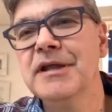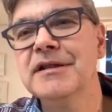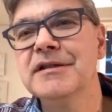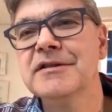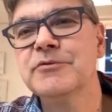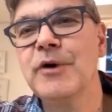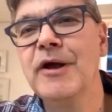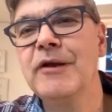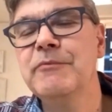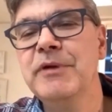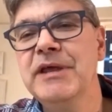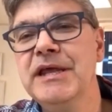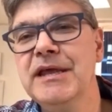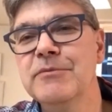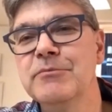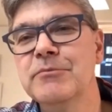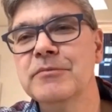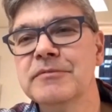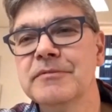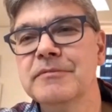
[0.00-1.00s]
and 12
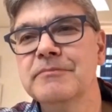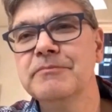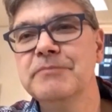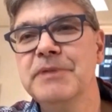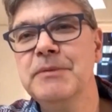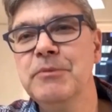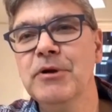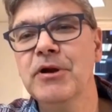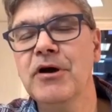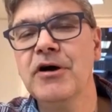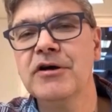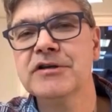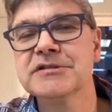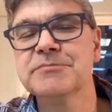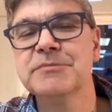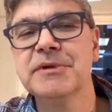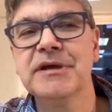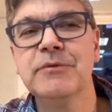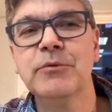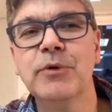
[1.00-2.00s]
p.m. People
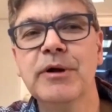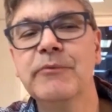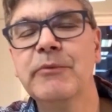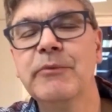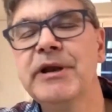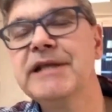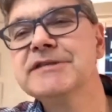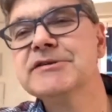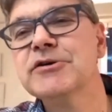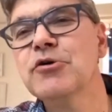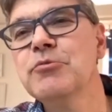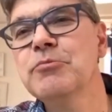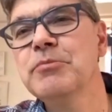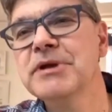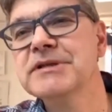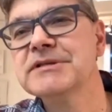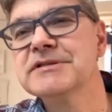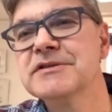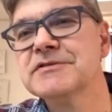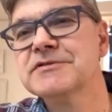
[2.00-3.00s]
ask me when it's
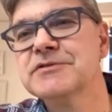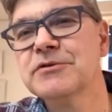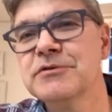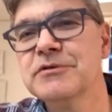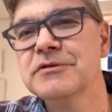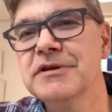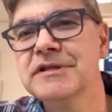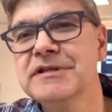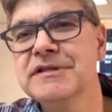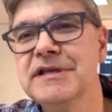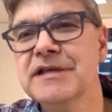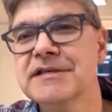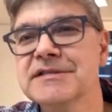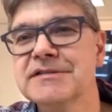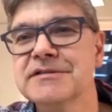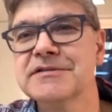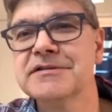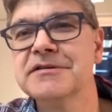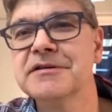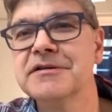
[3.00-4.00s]
open, so it
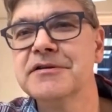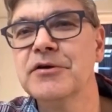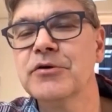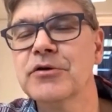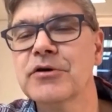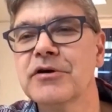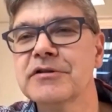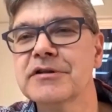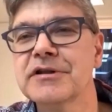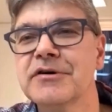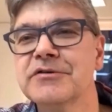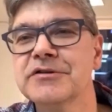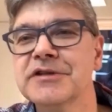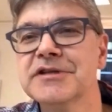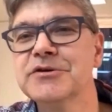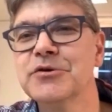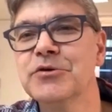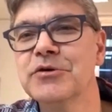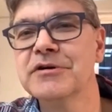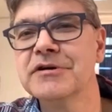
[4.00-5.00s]
just knock on
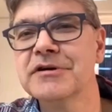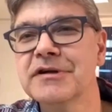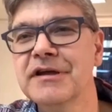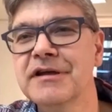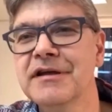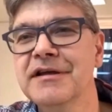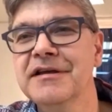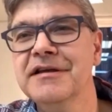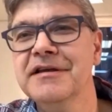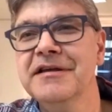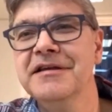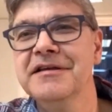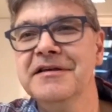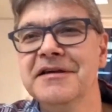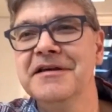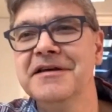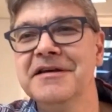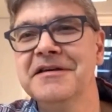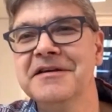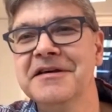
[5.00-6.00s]
the door
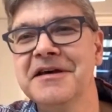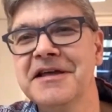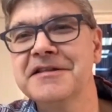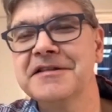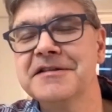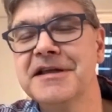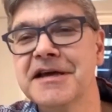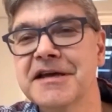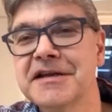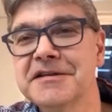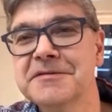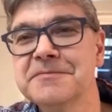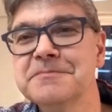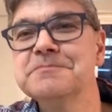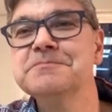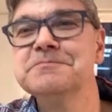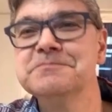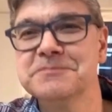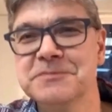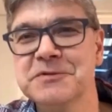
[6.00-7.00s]
at night.
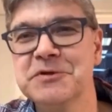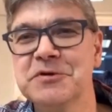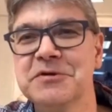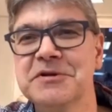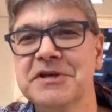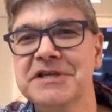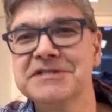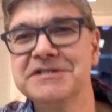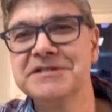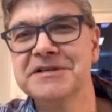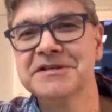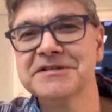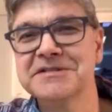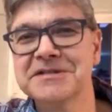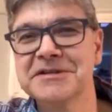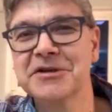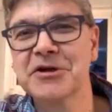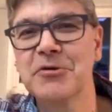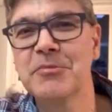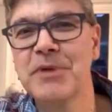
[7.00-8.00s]
So just
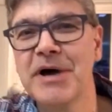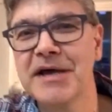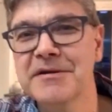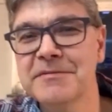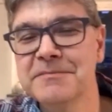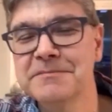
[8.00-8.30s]
come by.